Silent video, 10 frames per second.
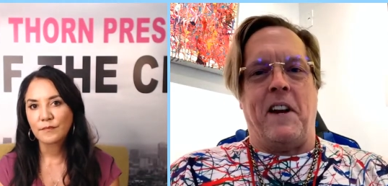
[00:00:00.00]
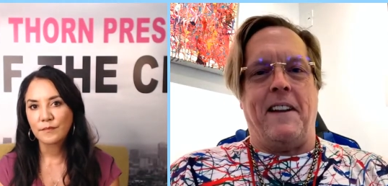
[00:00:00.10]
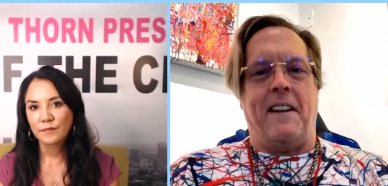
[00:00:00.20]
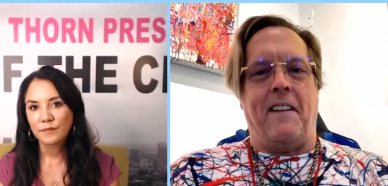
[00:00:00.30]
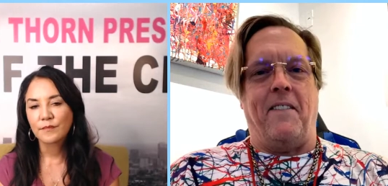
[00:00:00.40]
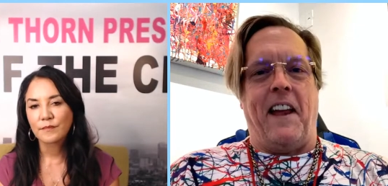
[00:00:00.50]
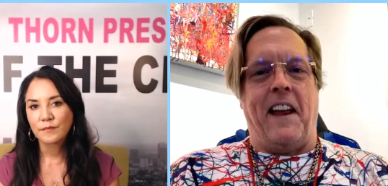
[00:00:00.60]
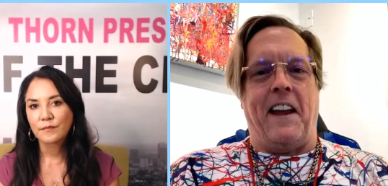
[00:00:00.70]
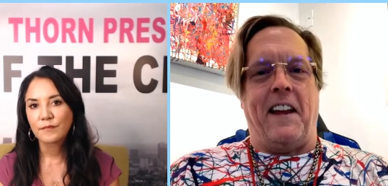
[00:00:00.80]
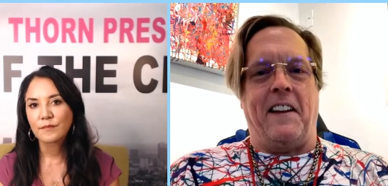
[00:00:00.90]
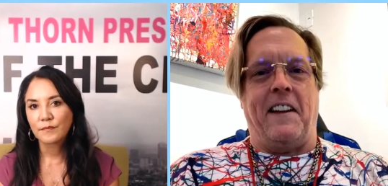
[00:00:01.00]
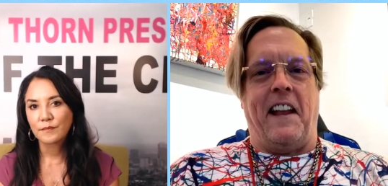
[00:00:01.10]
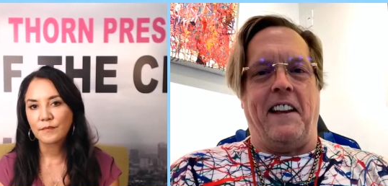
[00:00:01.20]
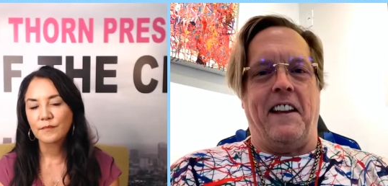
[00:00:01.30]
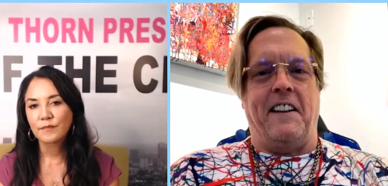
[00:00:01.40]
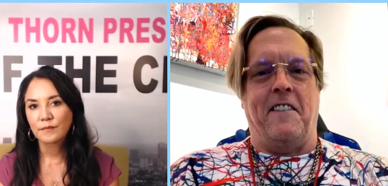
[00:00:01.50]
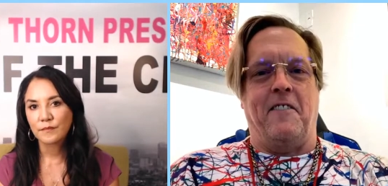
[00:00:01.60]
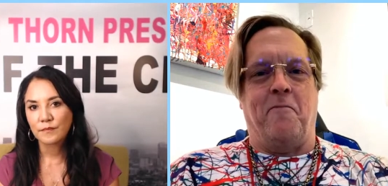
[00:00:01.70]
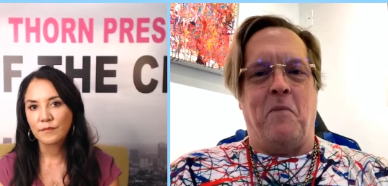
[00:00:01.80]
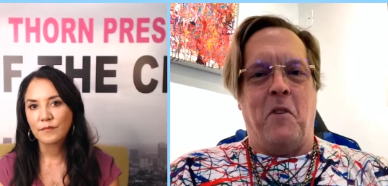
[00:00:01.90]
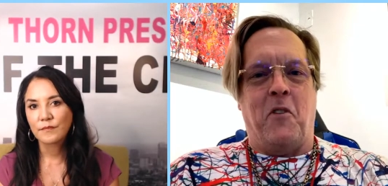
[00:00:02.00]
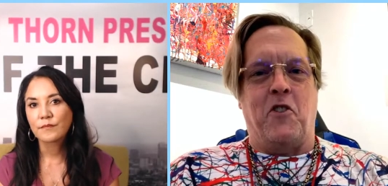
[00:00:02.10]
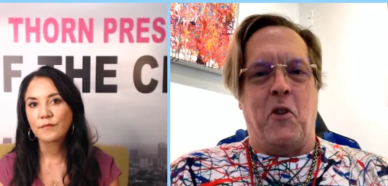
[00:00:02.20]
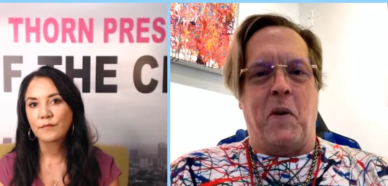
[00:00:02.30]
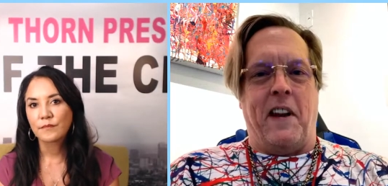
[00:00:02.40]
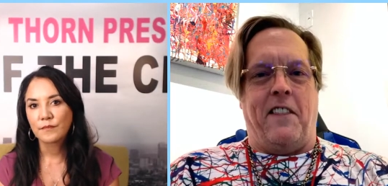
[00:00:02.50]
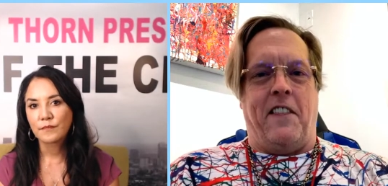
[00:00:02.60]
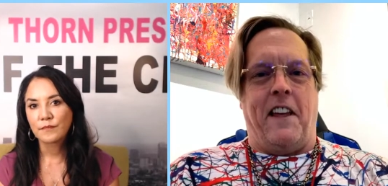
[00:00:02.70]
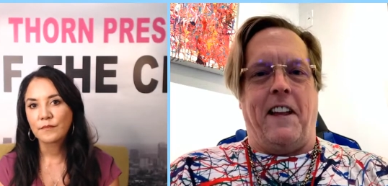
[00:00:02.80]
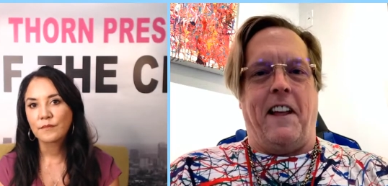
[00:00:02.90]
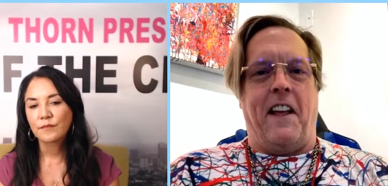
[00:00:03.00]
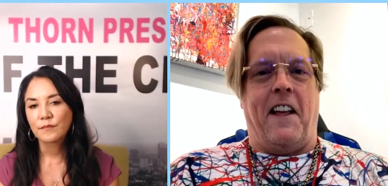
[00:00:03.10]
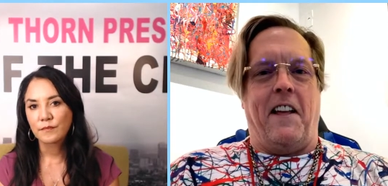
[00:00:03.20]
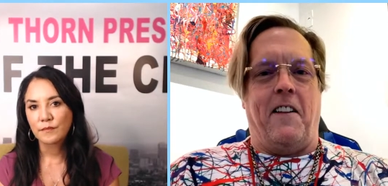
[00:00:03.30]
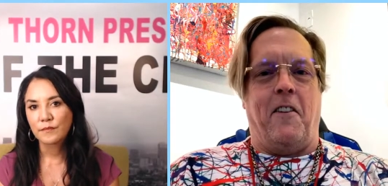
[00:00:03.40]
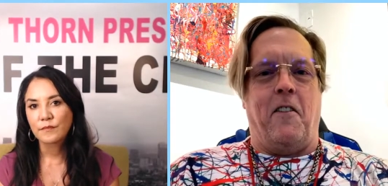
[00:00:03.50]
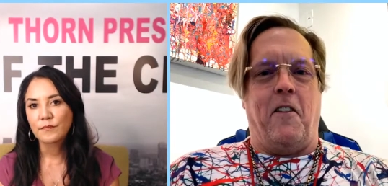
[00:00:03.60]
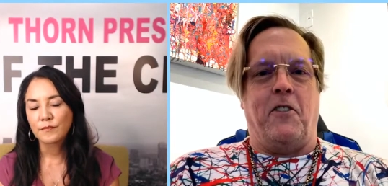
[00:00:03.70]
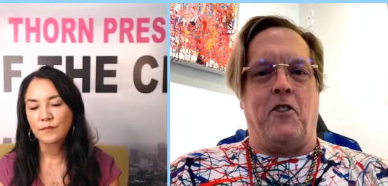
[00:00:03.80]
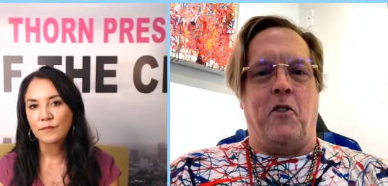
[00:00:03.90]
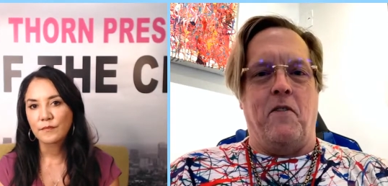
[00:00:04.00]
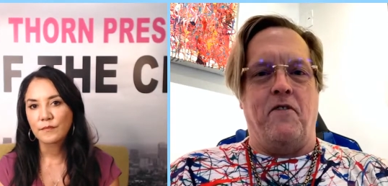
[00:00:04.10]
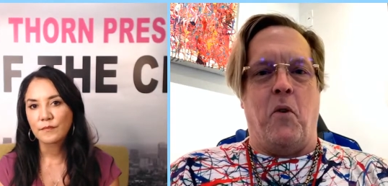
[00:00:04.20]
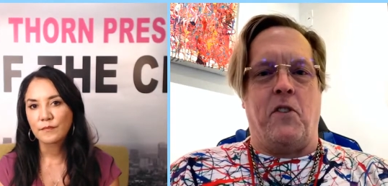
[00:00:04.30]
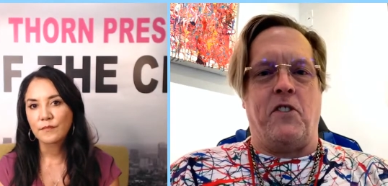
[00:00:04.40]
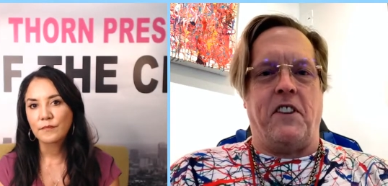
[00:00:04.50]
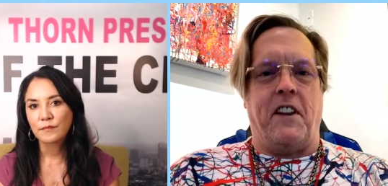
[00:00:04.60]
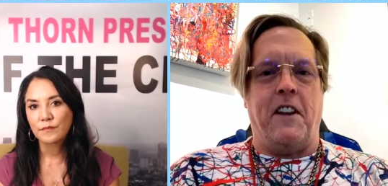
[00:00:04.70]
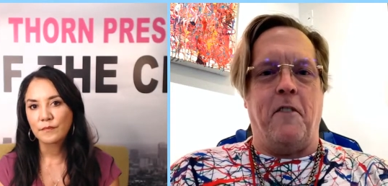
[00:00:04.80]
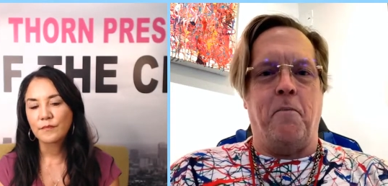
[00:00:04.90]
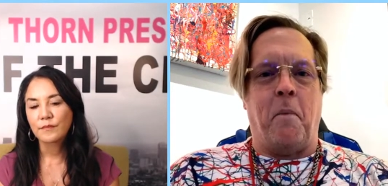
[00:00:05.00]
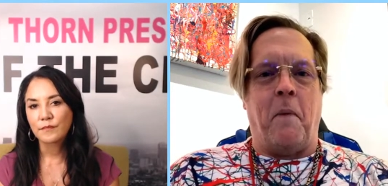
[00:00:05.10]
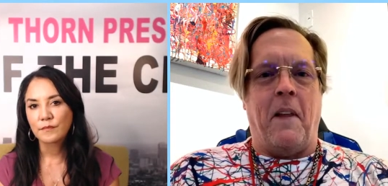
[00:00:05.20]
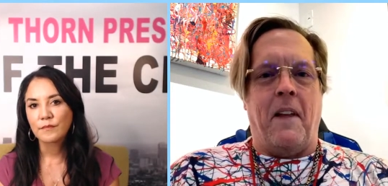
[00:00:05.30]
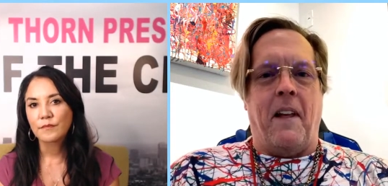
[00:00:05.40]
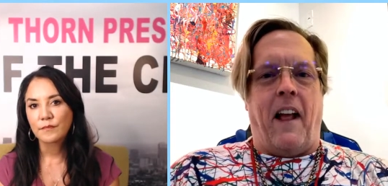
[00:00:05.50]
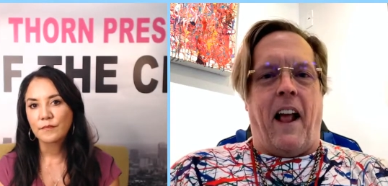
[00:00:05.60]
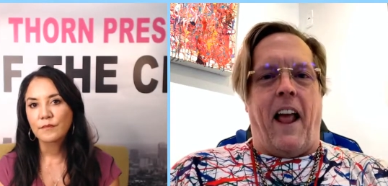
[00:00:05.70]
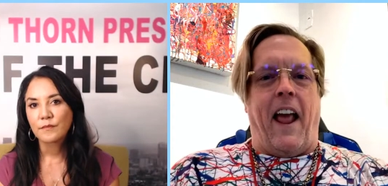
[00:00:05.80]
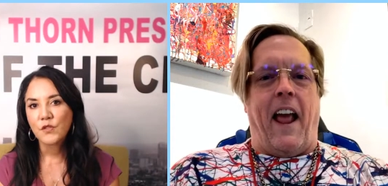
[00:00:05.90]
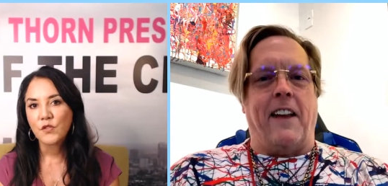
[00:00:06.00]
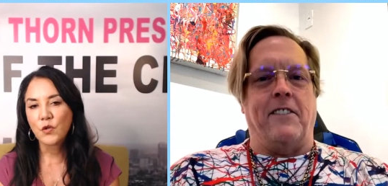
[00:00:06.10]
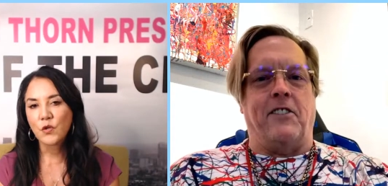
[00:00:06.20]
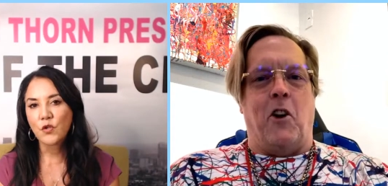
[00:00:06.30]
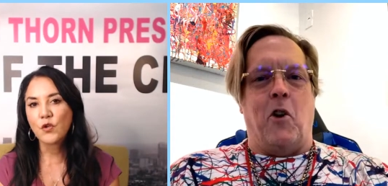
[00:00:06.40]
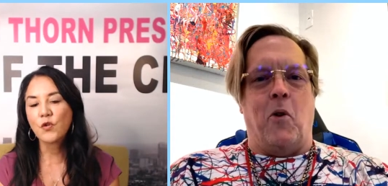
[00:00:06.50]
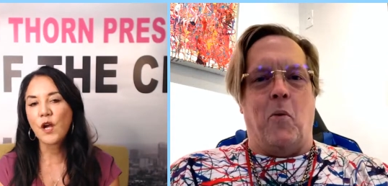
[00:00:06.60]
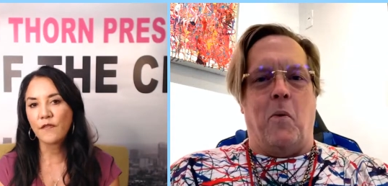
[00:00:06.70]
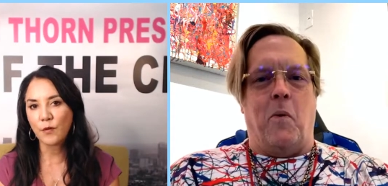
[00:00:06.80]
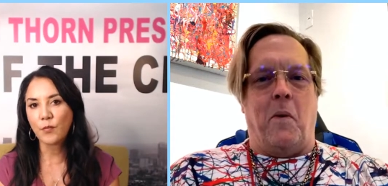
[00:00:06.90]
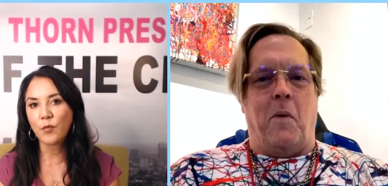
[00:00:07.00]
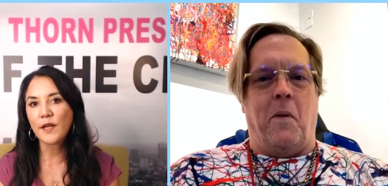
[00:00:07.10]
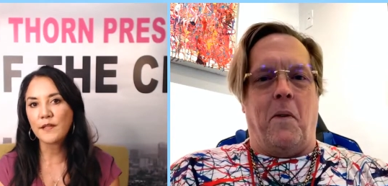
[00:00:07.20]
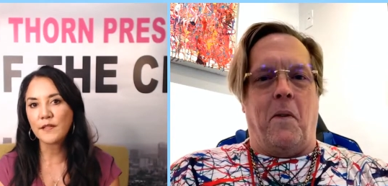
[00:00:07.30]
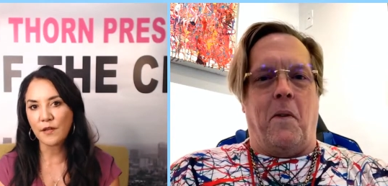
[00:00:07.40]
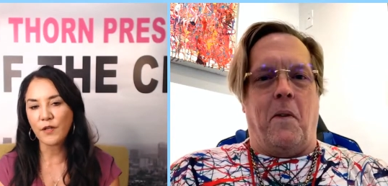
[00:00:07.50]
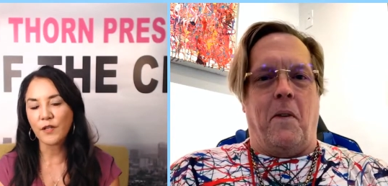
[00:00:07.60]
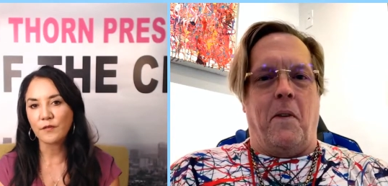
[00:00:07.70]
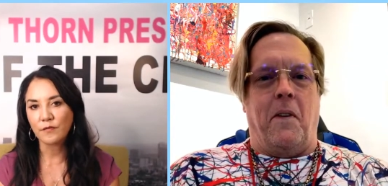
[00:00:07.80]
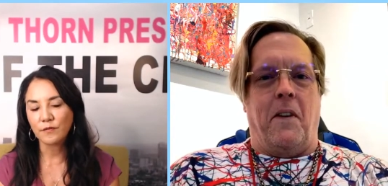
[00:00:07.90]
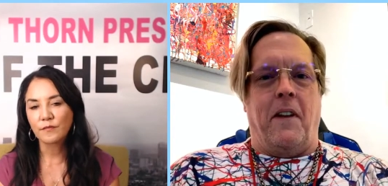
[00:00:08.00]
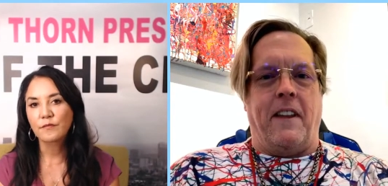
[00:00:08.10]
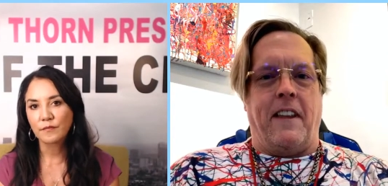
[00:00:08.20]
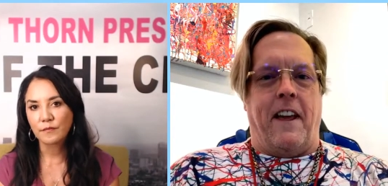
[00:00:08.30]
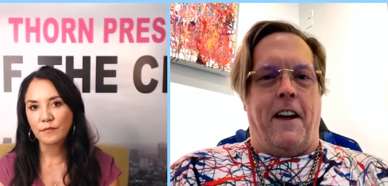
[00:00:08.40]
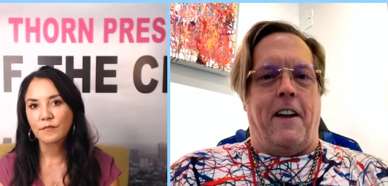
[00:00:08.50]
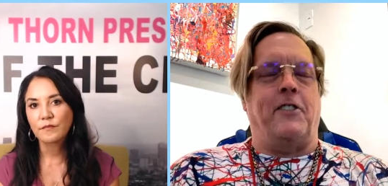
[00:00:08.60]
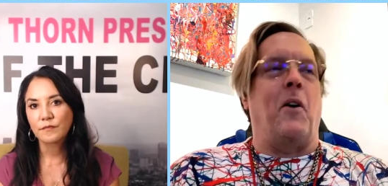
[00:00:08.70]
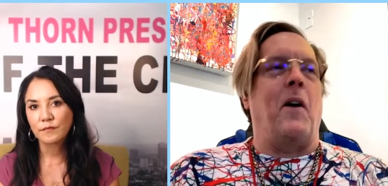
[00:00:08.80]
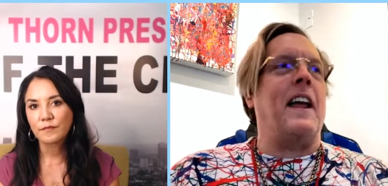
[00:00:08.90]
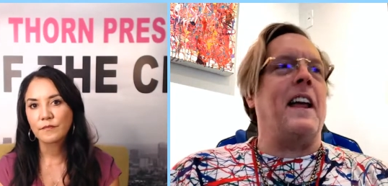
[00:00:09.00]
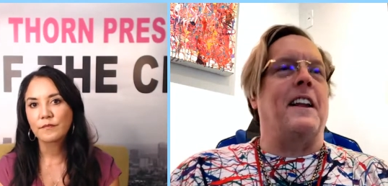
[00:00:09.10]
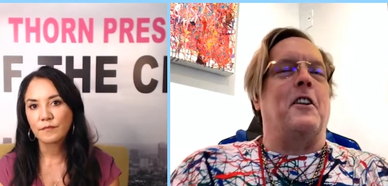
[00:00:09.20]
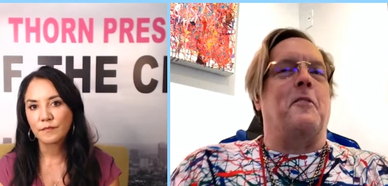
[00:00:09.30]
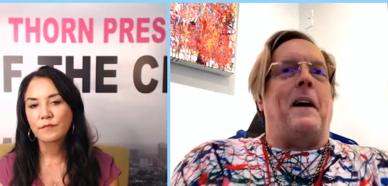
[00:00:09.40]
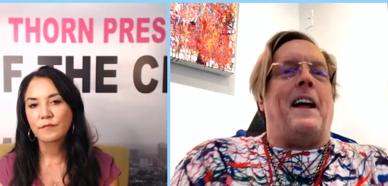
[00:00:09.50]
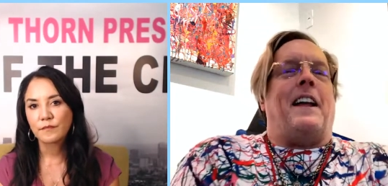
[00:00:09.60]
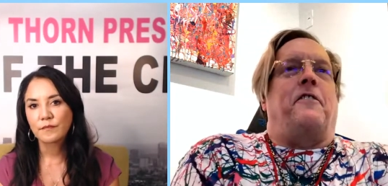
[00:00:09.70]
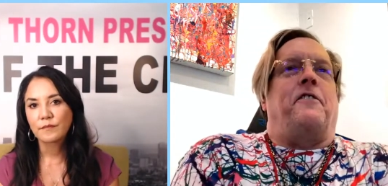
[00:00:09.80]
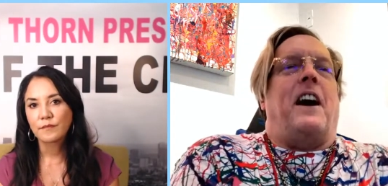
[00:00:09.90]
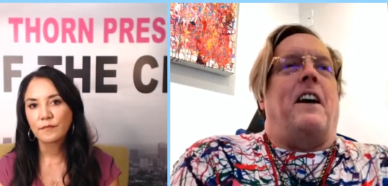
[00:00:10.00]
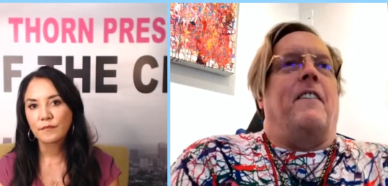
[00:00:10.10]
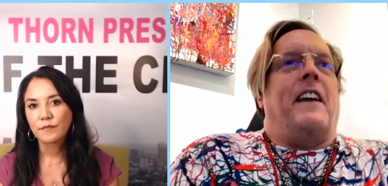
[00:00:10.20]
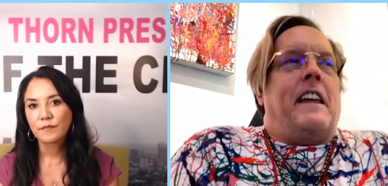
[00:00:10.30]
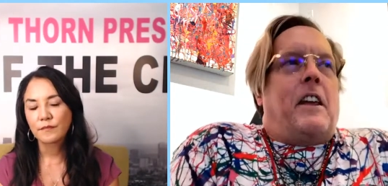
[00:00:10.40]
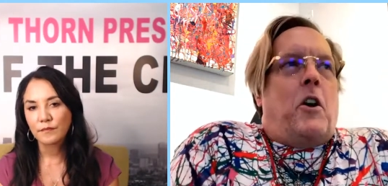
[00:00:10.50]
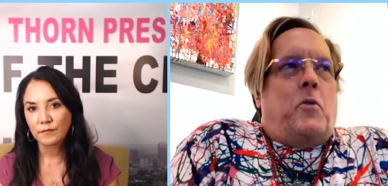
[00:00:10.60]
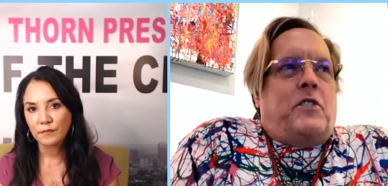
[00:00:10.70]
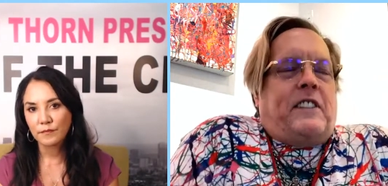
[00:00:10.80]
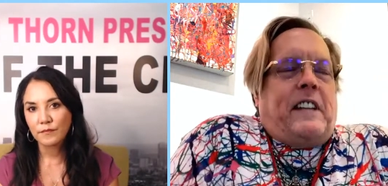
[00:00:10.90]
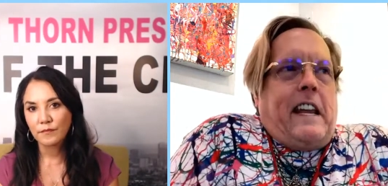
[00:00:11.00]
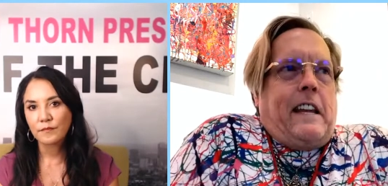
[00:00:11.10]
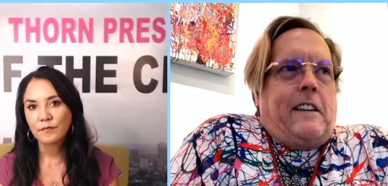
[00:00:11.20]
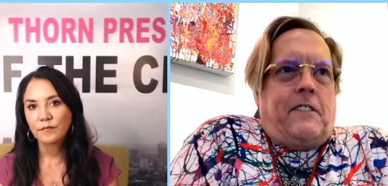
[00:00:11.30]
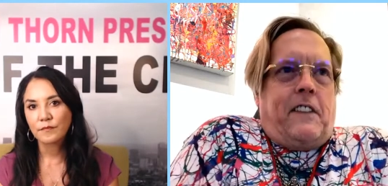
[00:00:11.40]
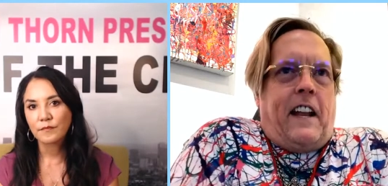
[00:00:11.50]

Speaker 1: it. They they didn't do anything uh, uh, to enforce it. And
Speaker 2: so, so you got the brunt of it.
Speaker 1: Uh, yeah. So I ended up, I had to file E E O Cs that